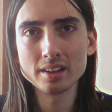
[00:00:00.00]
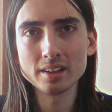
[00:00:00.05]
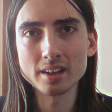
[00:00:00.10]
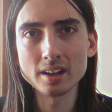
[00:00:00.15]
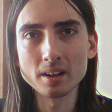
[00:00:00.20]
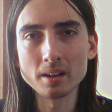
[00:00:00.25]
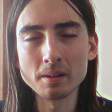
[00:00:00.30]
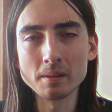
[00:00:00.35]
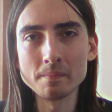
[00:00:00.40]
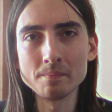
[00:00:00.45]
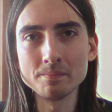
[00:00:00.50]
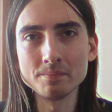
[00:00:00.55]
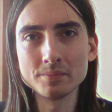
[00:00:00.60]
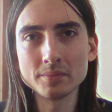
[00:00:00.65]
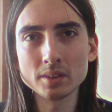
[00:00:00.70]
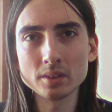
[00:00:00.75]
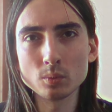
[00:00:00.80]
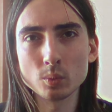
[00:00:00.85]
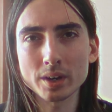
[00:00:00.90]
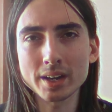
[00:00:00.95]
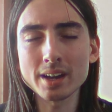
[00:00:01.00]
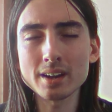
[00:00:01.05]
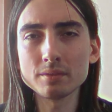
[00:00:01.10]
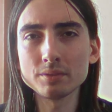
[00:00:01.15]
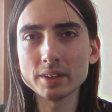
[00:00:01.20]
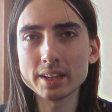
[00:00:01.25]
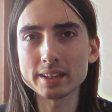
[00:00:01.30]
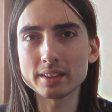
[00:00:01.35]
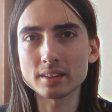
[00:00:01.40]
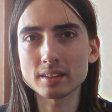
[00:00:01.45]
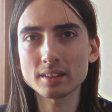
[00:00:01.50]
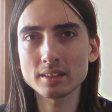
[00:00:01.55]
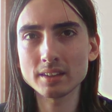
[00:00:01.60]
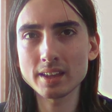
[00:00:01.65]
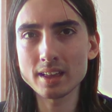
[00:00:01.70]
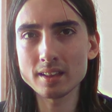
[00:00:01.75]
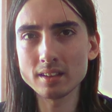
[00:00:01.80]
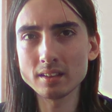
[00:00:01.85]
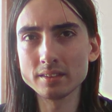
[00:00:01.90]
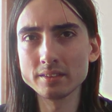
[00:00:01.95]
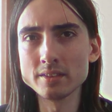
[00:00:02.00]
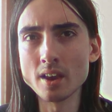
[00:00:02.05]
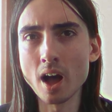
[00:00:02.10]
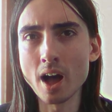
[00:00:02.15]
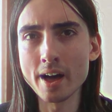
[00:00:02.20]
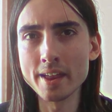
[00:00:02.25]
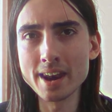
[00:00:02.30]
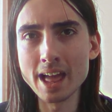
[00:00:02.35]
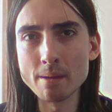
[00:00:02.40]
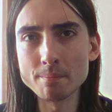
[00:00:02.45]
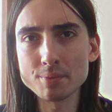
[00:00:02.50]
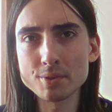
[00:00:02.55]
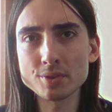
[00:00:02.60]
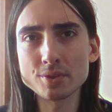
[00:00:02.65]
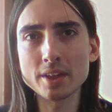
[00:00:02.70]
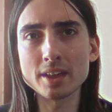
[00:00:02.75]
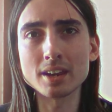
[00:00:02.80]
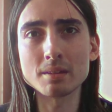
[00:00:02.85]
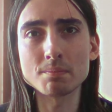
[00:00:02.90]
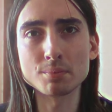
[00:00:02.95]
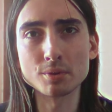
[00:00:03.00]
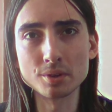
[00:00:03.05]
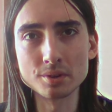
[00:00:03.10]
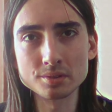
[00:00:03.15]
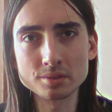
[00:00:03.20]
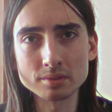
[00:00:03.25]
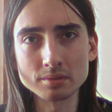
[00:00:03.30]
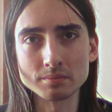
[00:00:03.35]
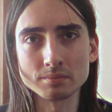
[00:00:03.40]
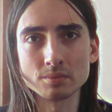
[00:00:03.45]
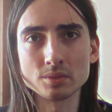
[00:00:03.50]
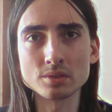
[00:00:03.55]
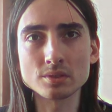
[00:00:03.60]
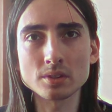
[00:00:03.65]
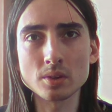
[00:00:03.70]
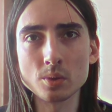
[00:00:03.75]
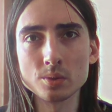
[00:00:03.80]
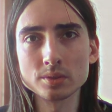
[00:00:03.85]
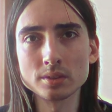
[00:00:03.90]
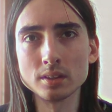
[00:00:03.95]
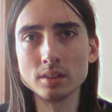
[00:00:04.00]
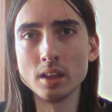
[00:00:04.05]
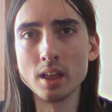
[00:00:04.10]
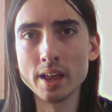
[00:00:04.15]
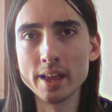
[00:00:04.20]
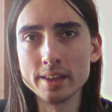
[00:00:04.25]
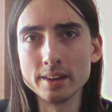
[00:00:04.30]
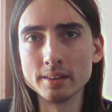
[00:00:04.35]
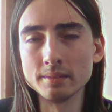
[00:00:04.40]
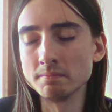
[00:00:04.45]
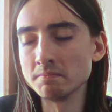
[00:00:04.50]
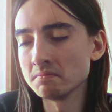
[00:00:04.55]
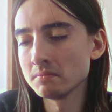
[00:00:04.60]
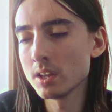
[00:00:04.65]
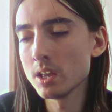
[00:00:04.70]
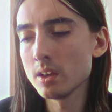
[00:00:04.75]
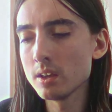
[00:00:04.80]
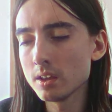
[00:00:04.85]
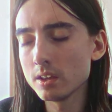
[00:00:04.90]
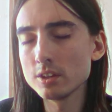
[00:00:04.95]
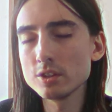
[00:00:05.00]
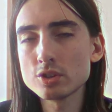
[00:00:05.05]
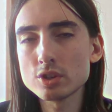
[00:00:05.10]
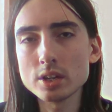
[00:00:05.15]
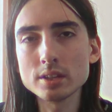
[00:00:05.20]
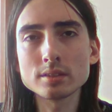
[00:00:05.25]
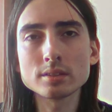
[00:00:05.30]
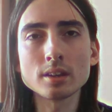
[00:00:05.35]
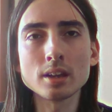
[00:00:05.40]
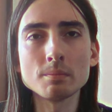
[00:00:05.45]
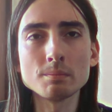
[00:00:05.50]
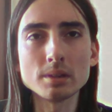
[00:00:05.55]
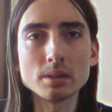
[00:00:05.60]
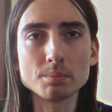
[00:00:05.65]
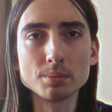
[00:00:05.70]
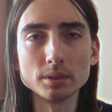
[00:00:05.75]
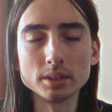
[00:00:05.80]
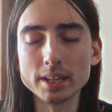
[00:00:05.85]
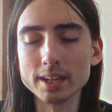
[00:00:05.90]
what kind of like non-empathetic person just goes online and shits on people